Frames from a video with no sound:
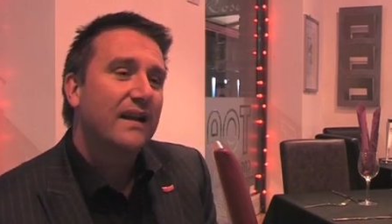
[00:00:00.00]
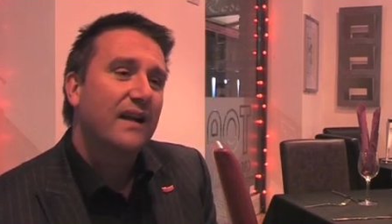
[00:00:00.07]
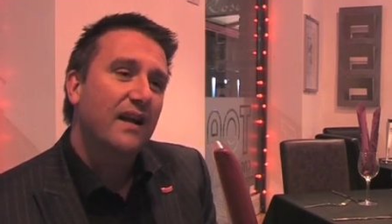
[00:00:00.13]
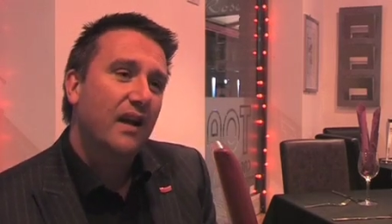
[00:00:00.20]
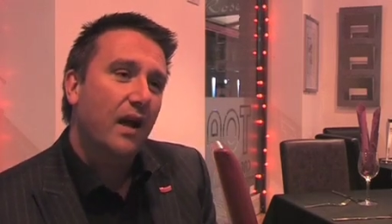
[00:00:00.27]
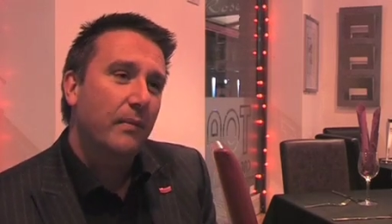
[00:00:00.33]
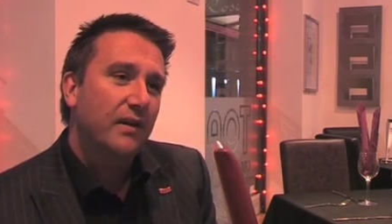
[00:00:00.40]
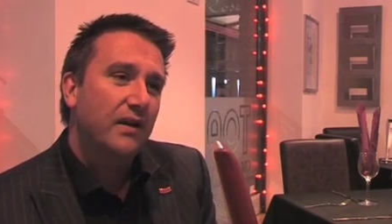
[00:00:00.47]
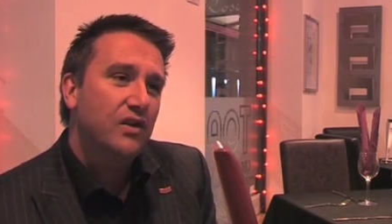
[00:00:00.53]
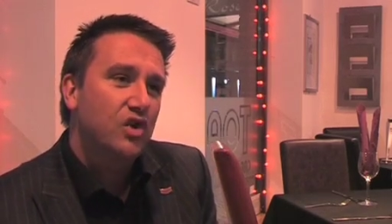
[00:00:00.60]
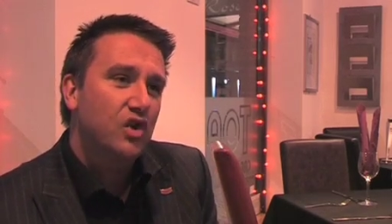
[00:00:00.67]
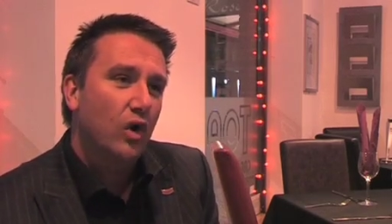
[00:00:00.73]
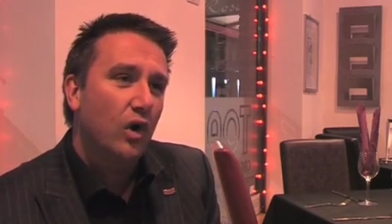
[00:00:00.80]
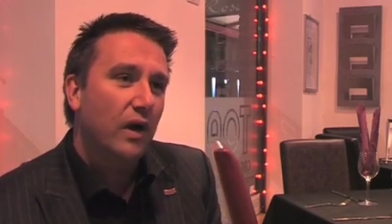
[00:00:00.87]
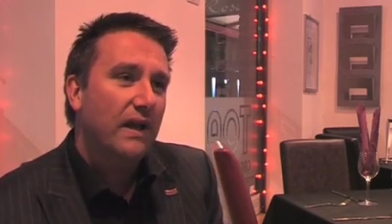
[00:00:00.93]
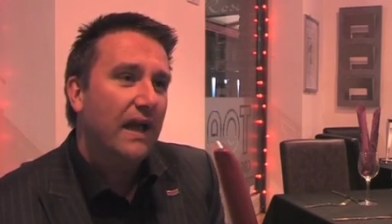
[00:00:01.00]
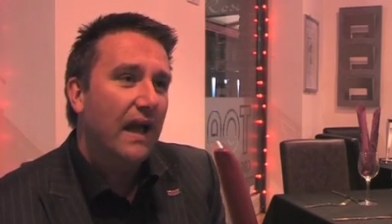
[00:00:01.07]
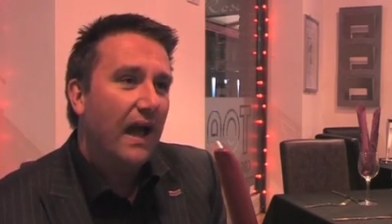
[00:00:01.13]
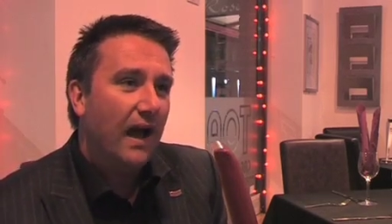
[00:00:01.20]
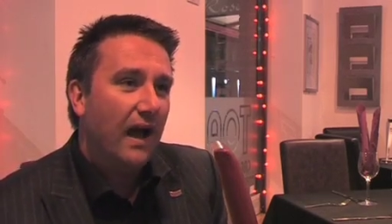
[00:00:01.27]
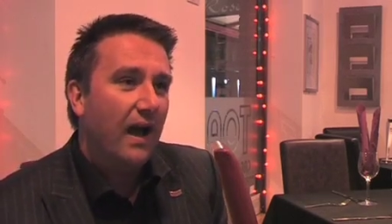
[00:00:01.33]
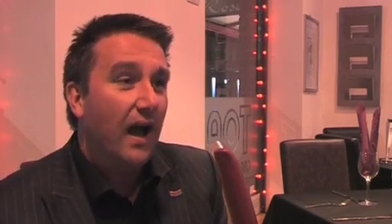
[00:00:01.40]
can come and enjoy
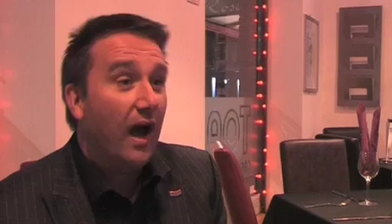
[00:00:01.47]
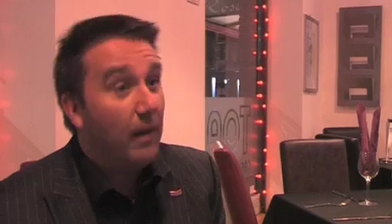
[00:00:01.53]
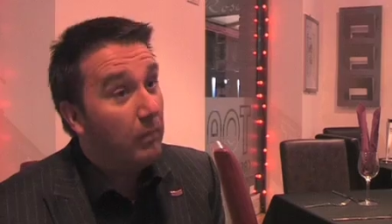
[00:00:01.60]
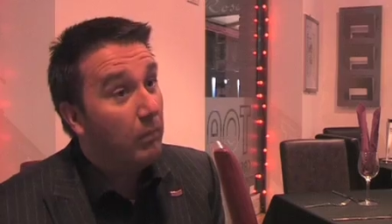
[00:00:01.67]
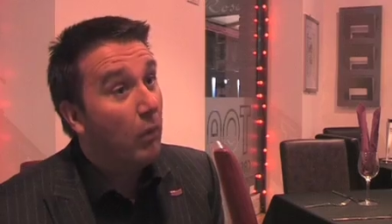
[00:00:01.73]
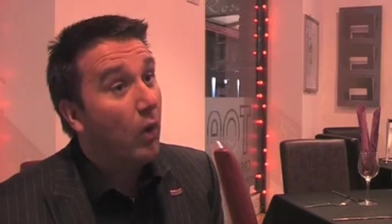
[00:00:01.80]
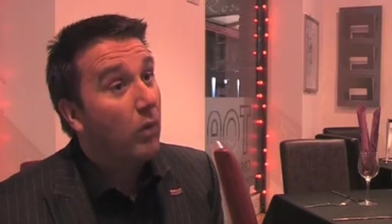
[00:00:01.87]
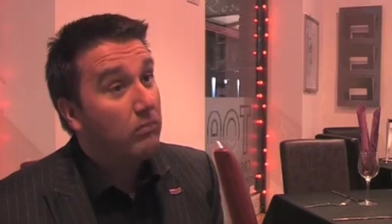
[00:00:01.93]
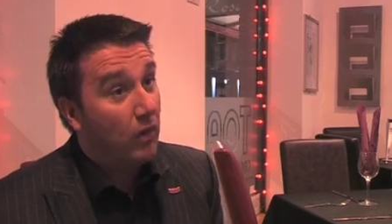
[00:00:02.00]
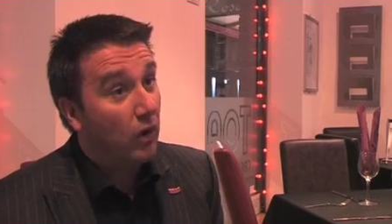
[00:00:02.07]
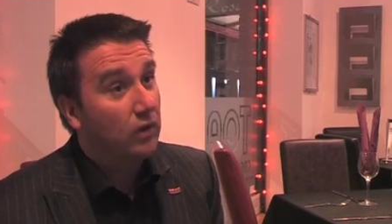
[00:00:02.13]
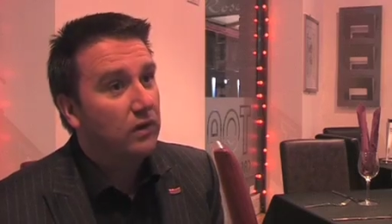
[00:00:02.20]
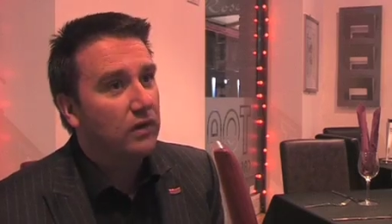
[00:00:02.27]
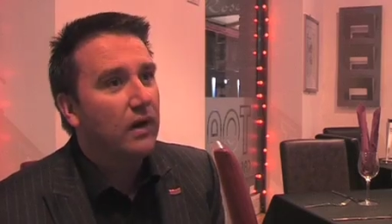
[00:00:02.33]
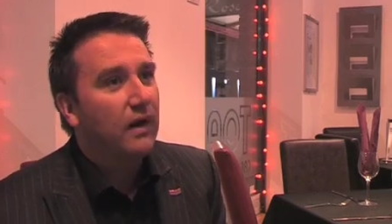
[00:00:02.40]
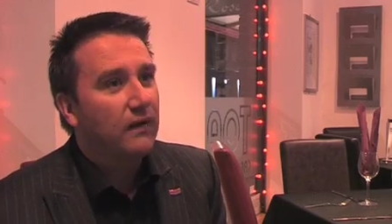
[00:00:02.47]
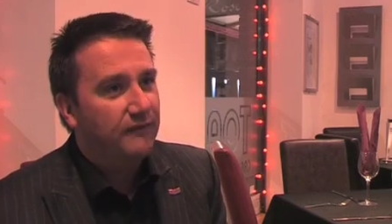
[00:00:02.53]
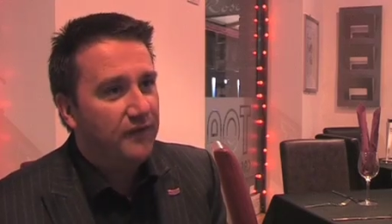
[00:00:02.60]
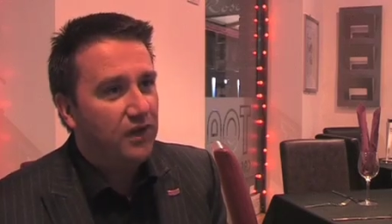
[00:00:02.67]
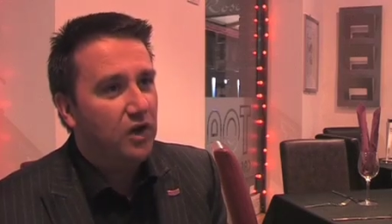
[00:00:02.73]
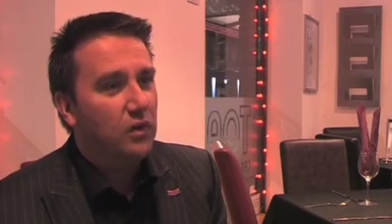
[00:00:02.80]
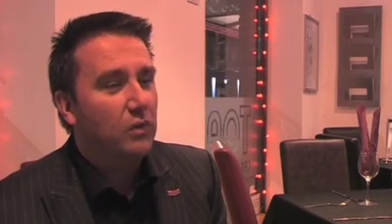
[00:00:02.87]
uh, a more modern
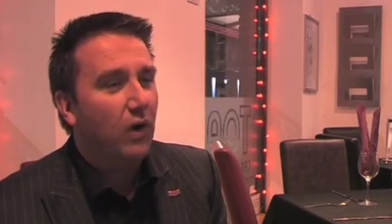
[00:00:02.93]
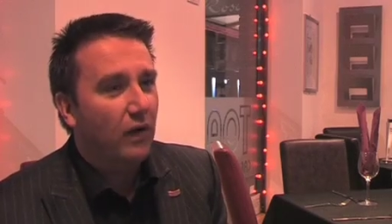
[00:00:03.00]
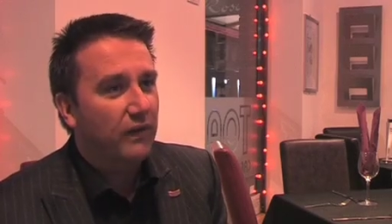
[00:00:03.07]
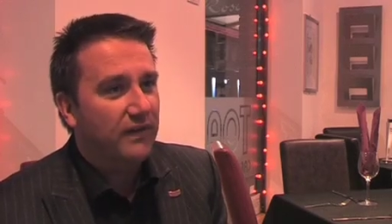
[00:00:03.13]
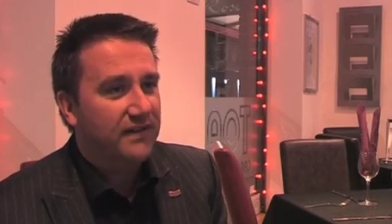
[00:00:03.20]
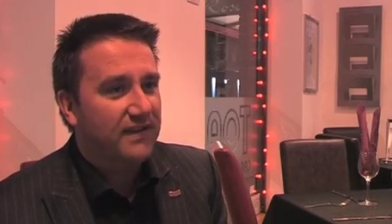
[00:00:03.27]
view on the